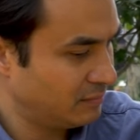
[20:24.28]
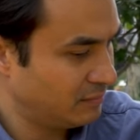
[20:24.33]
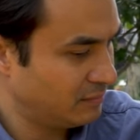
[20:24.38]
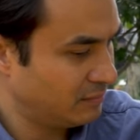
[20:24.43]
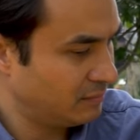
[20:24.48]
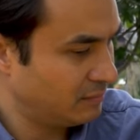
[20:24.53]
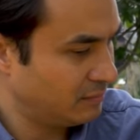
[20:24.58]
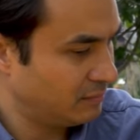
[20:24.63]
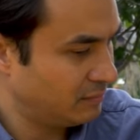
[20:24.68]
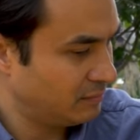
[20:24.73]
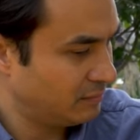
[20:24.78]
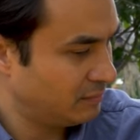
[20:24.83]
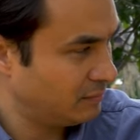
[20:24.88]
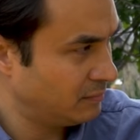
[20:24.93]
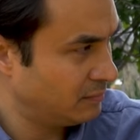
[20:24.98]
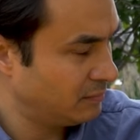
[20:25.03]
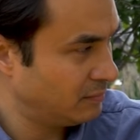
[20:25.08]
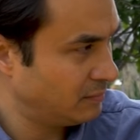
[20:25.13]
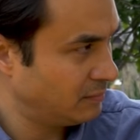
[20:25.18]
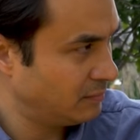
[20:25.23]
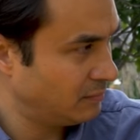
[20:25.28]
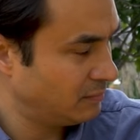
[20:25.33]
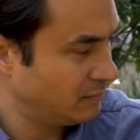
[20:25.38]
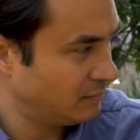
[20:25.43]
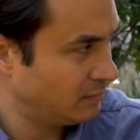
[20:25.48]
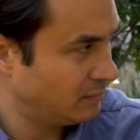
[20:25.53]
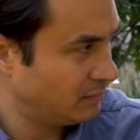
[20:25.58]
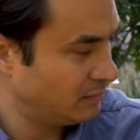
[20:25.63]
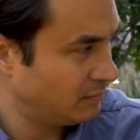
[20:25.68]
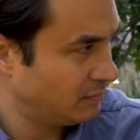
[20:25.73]

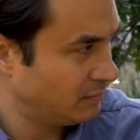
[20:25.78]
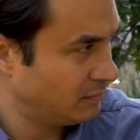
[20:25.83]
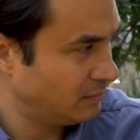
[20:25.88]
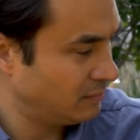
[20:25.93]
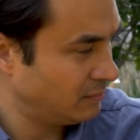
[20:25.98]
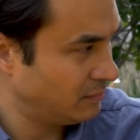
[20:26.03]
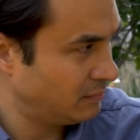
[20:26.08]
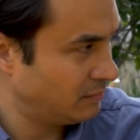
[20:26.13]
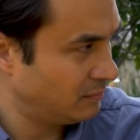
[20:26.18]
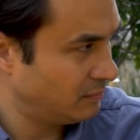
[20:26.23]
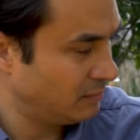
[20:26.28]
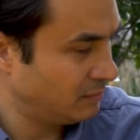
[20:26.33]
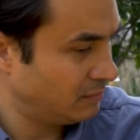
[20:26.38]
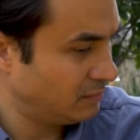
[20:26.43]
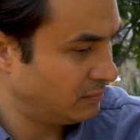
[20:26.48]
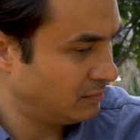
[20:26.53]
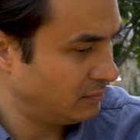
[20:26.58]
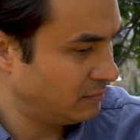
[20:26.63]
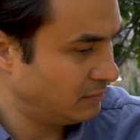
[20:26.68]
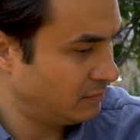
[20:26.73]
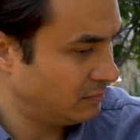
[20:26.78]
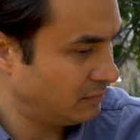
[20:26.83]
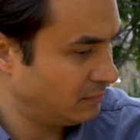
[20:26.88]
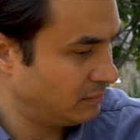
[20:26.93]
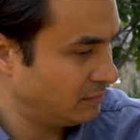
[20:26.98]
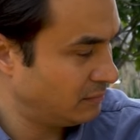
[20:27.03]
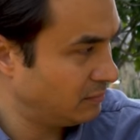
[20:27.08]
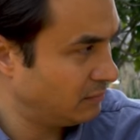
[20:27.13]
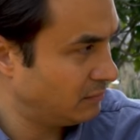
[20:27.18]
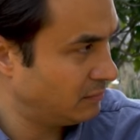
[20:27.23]

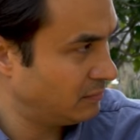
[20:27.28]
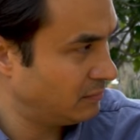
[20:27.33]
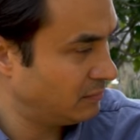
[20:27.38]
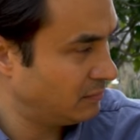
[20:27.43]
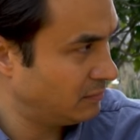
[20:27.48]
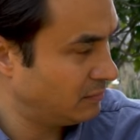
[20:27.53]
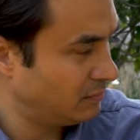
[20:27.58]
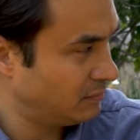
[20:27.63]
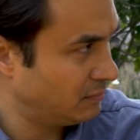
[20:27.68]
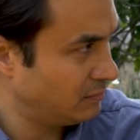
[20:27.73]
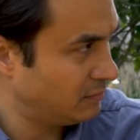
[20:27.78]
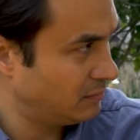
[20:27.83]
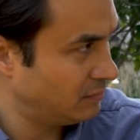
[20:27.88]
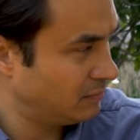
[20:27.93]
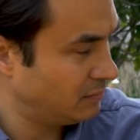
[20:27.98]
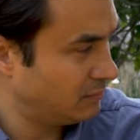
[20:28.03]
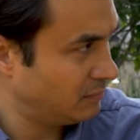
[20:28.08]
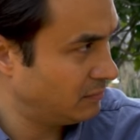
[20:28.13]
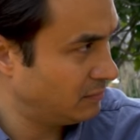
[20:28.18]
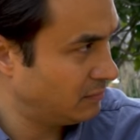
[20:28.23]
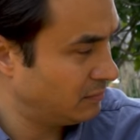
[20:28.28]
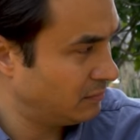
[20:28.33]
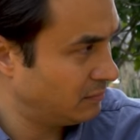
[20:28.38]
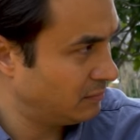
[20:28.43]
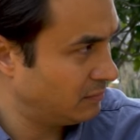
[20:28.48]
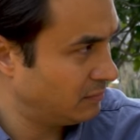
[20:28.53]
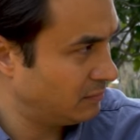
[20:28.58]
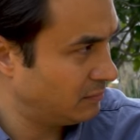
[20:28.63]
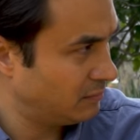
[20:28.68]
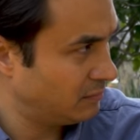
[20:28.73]

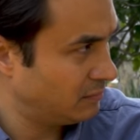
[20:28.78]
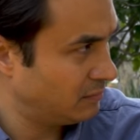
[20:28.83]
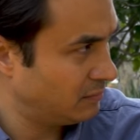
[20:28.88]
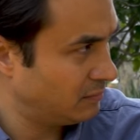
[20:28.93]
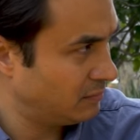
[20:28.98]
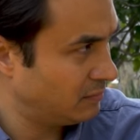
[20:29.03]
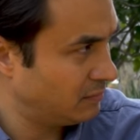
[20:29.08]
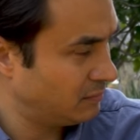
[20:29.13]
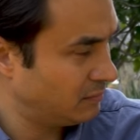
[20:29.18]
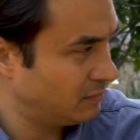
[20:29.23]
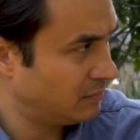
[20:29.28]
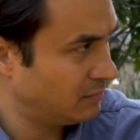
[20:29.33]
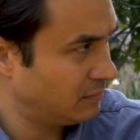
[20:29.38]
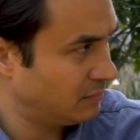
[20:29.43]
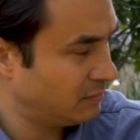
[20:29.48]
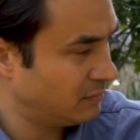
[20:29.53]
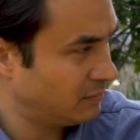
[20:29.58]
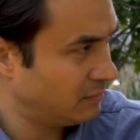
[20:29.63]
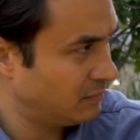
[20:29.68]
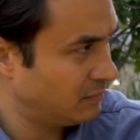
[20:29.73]
The person shown says nothing.